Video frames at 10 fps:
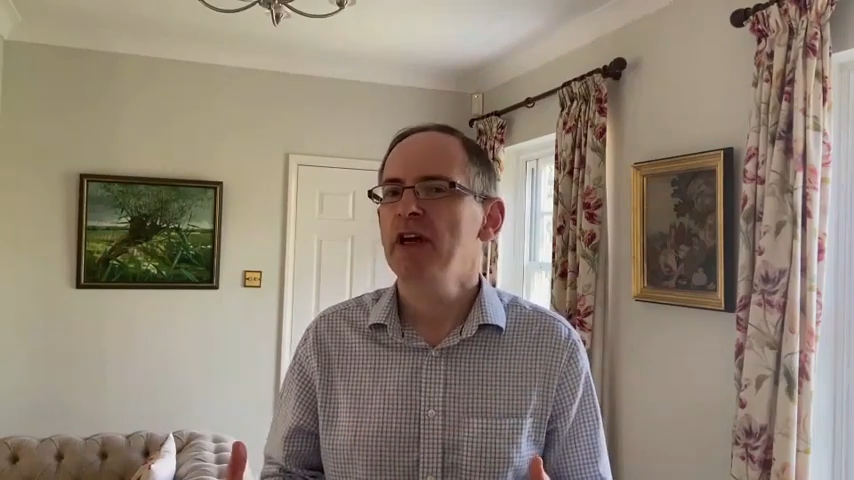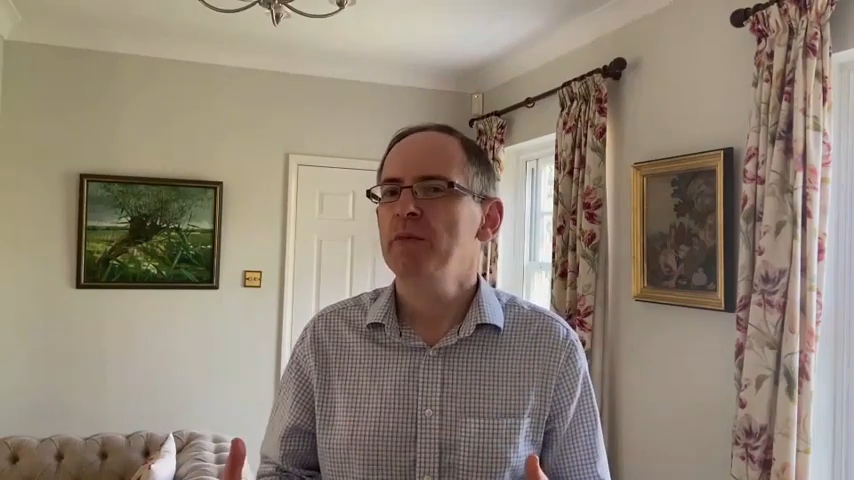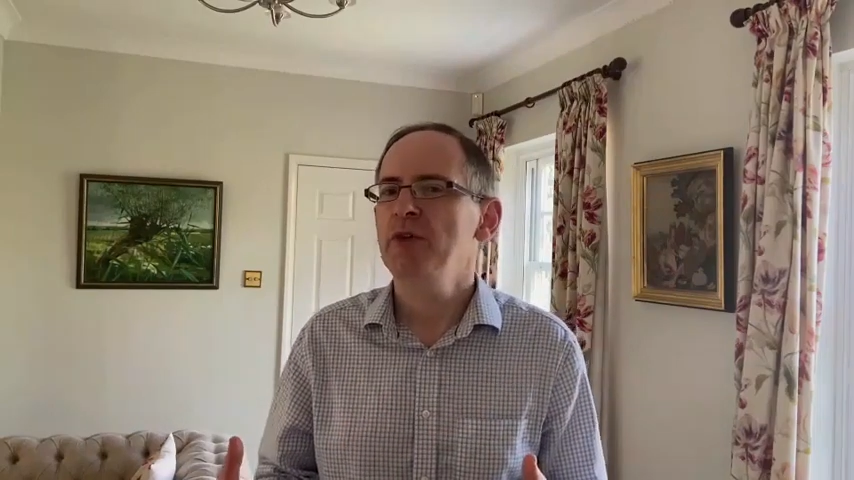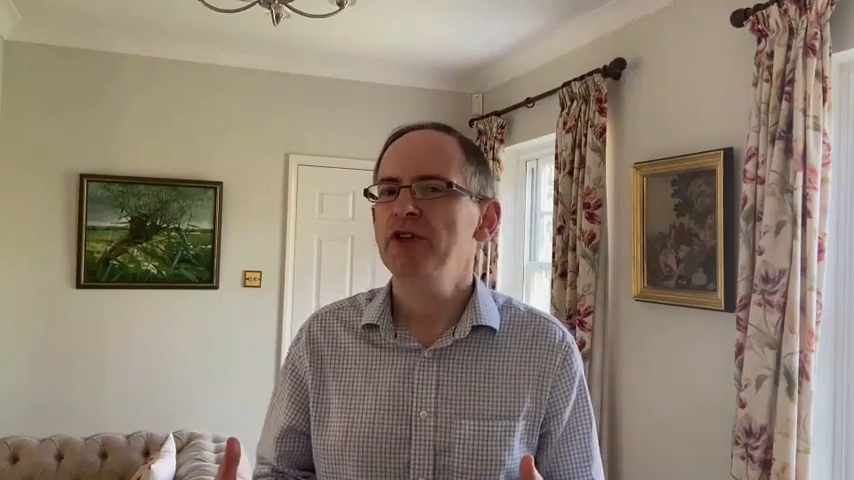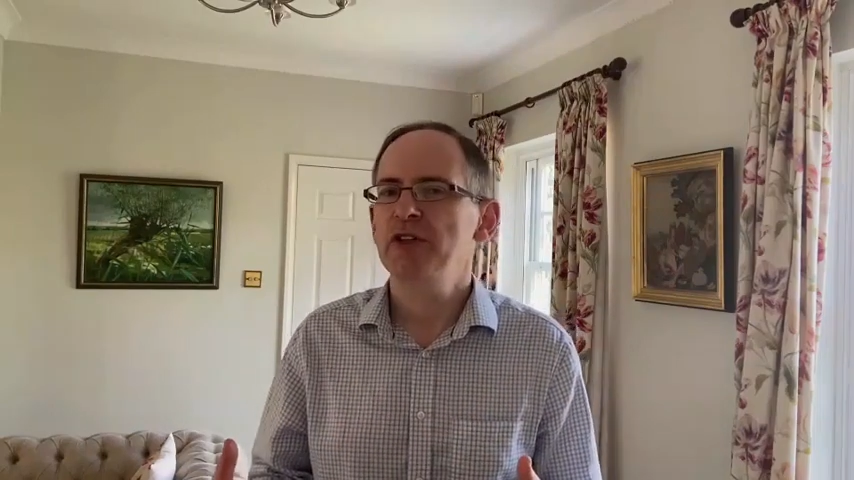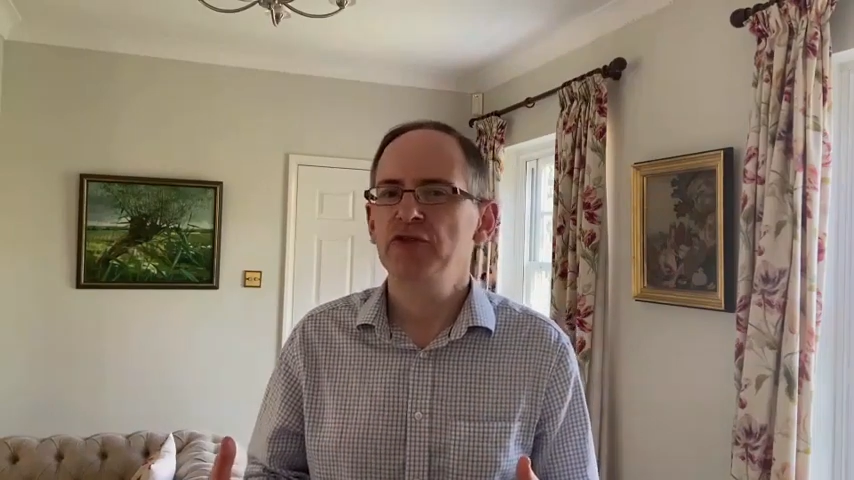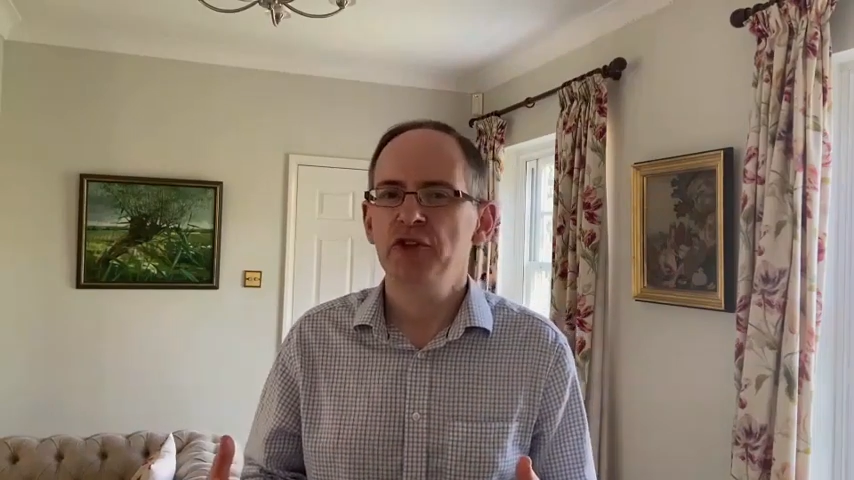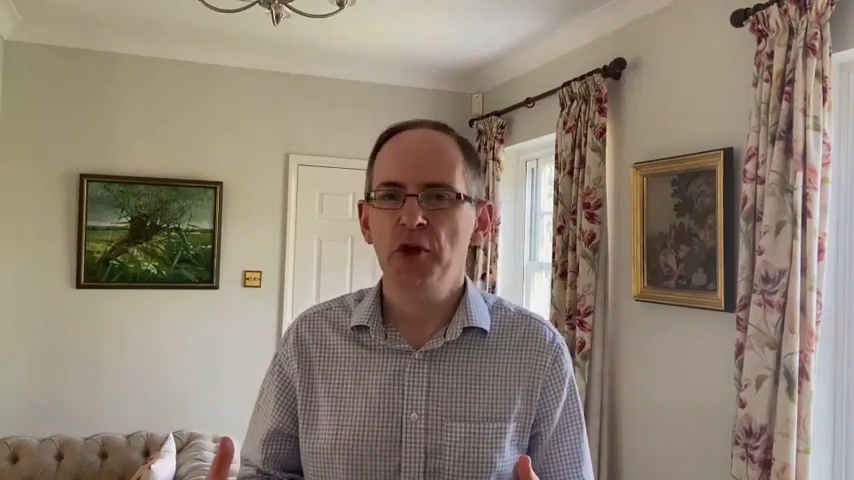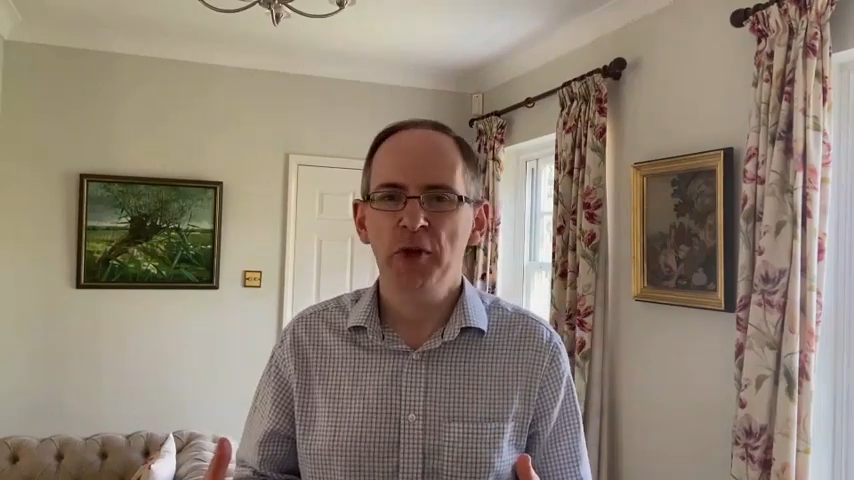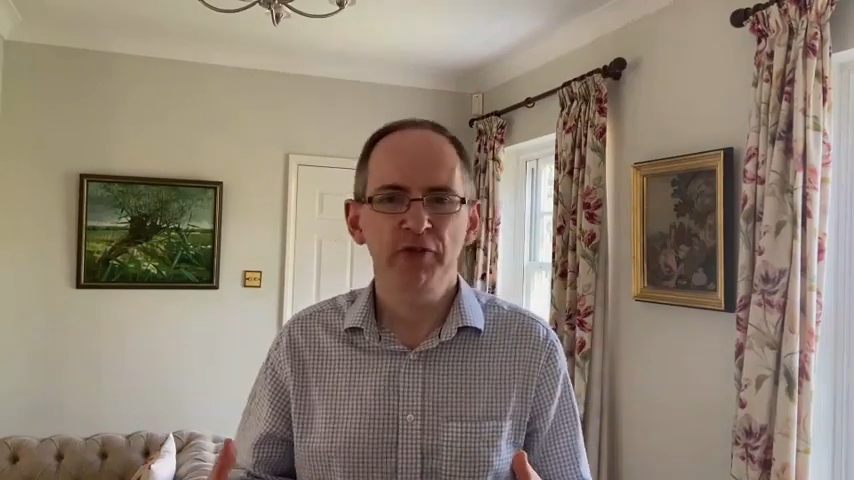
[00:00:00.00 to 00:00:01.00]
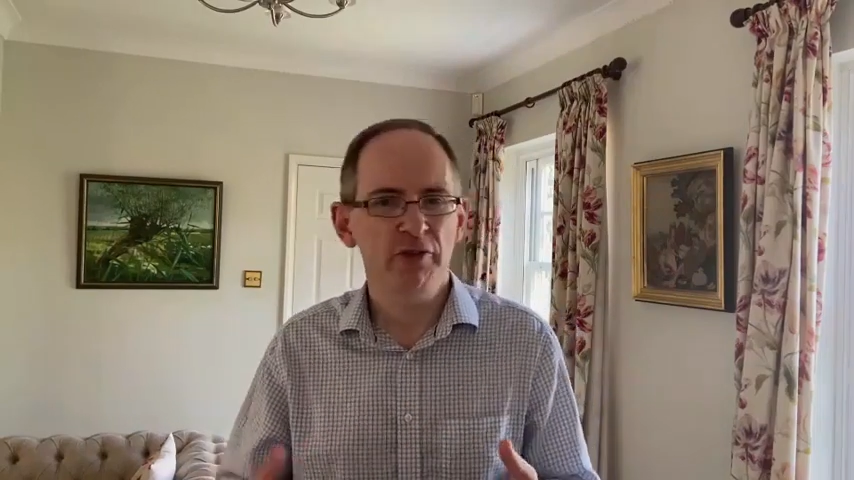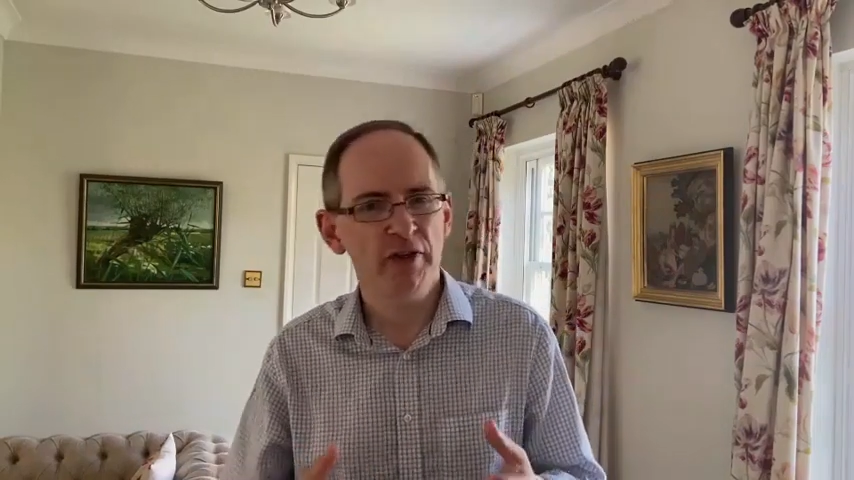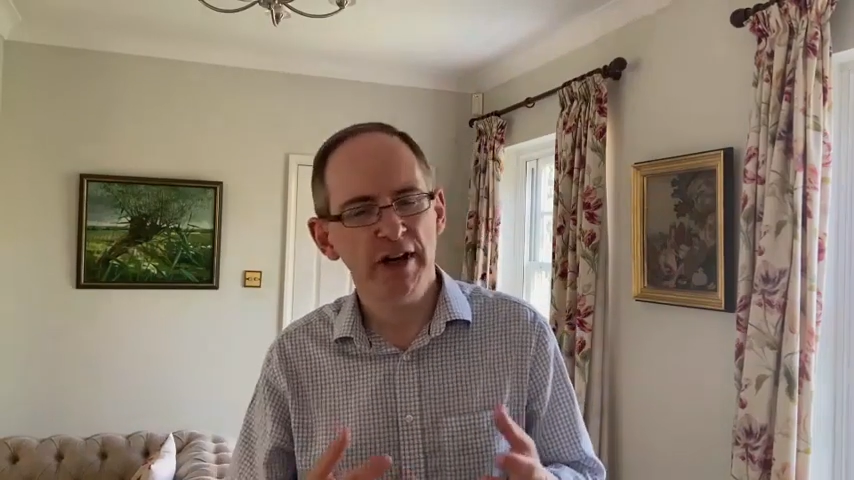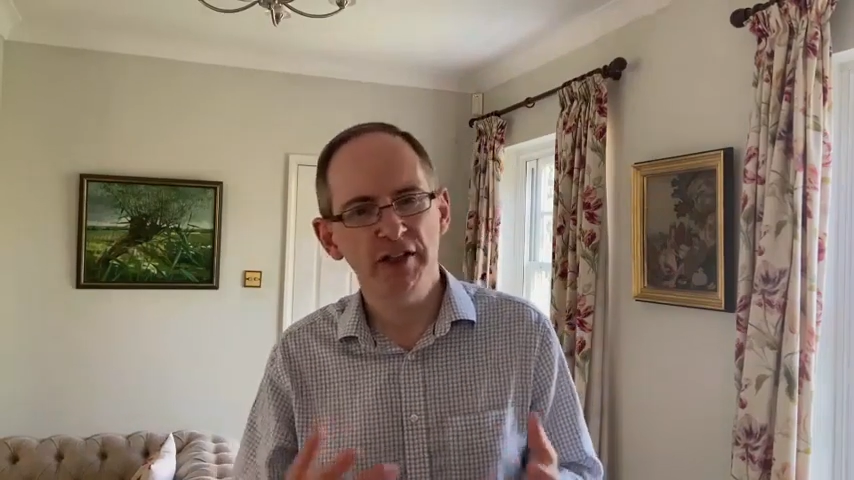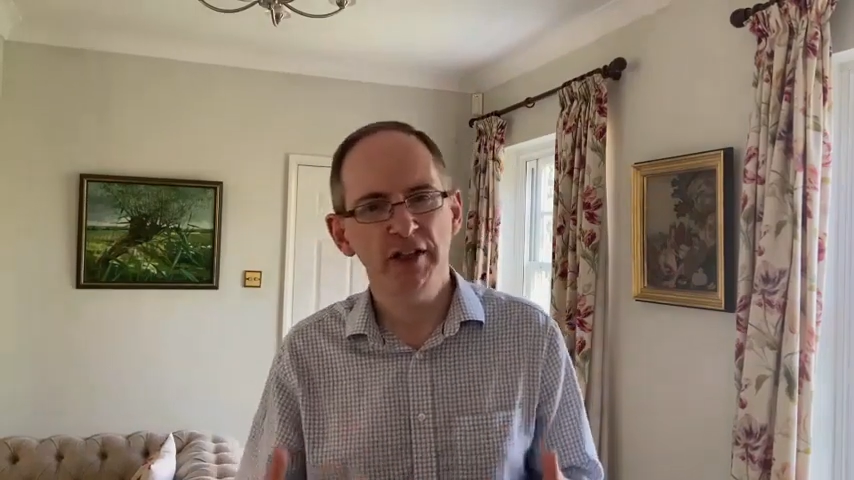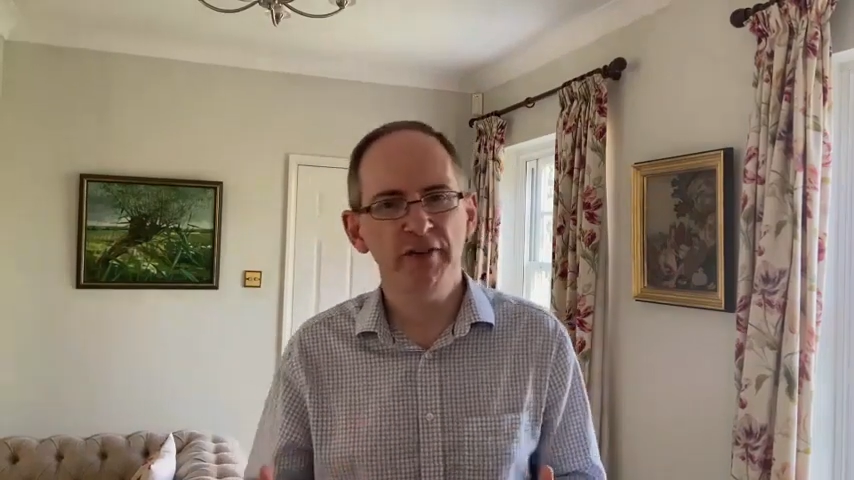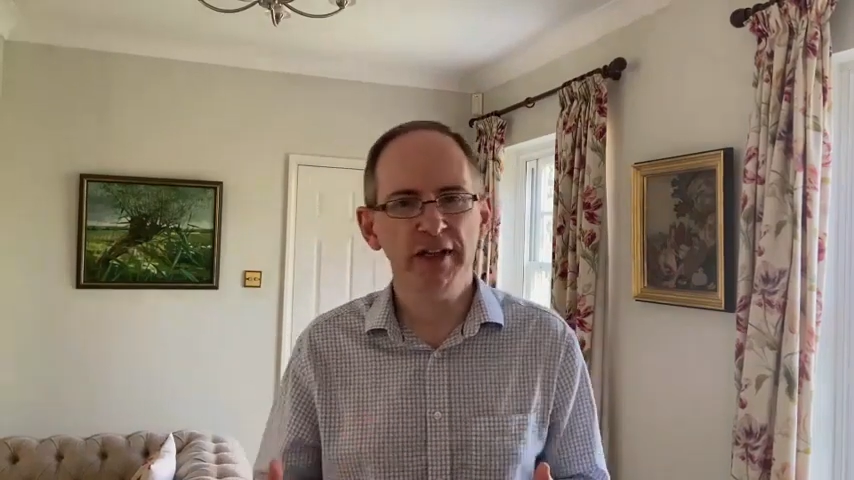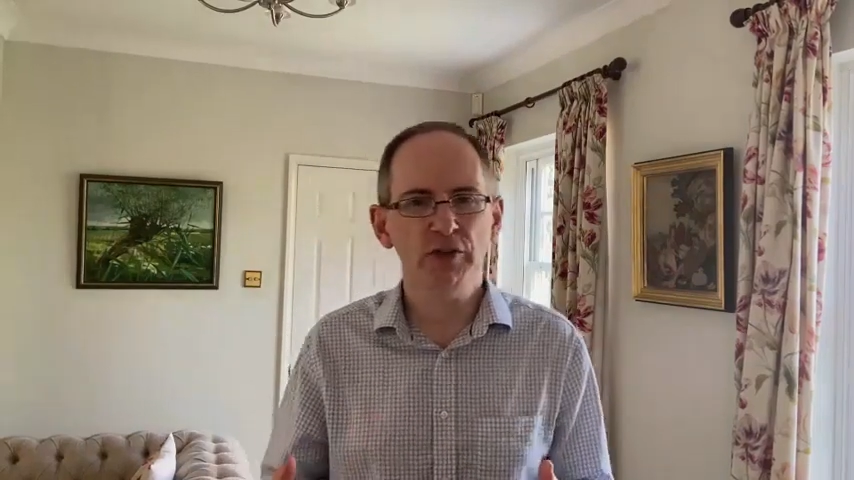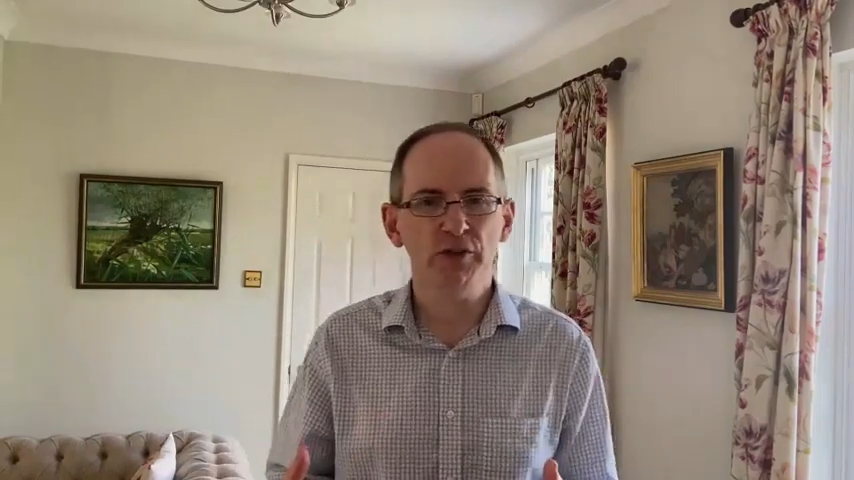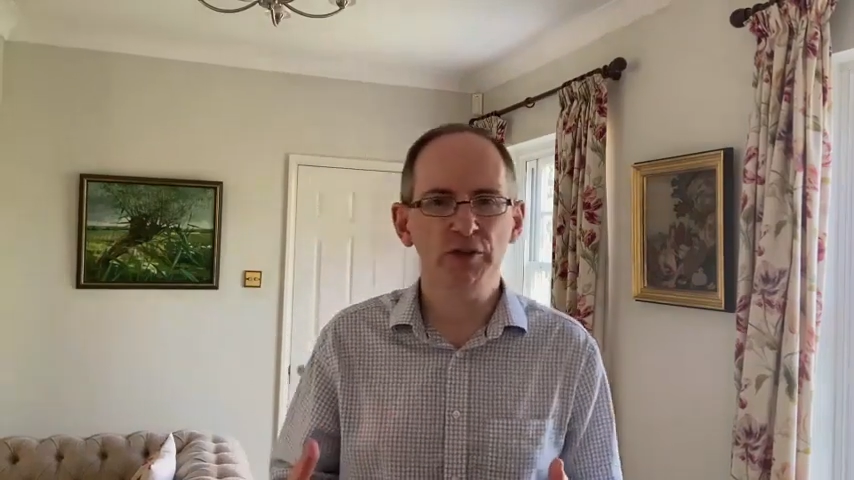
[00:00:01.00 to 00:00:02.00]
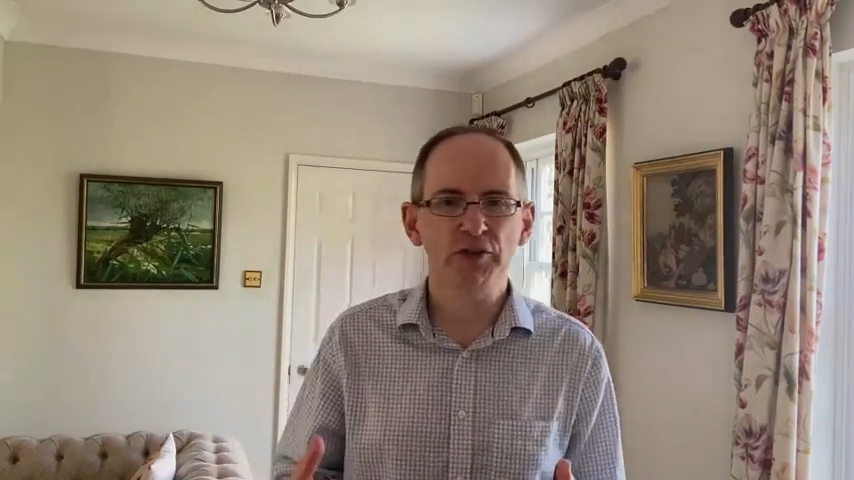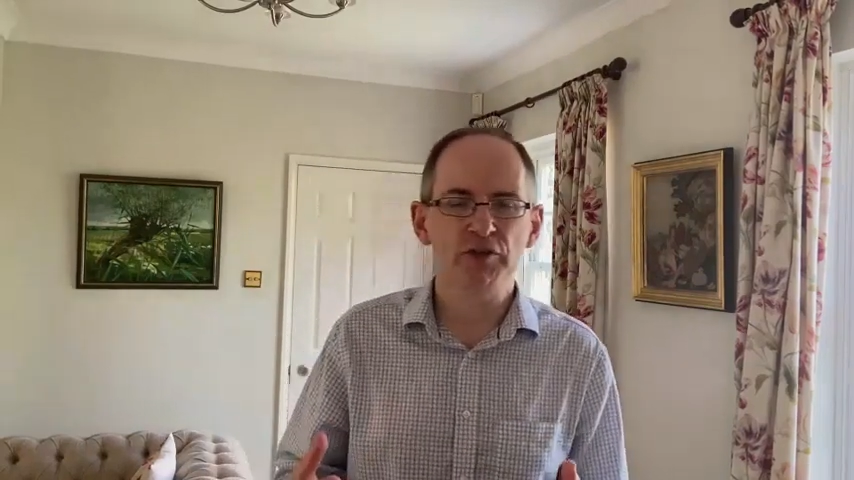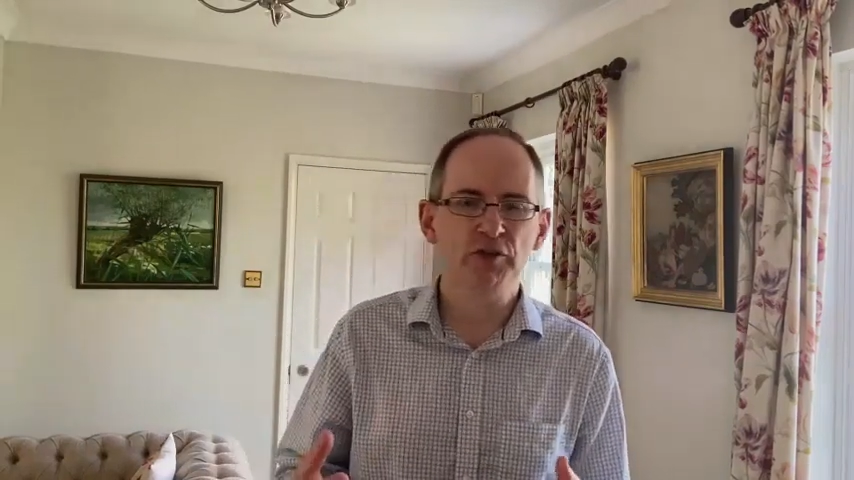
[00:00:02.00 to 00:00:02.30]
music from a variety of angles,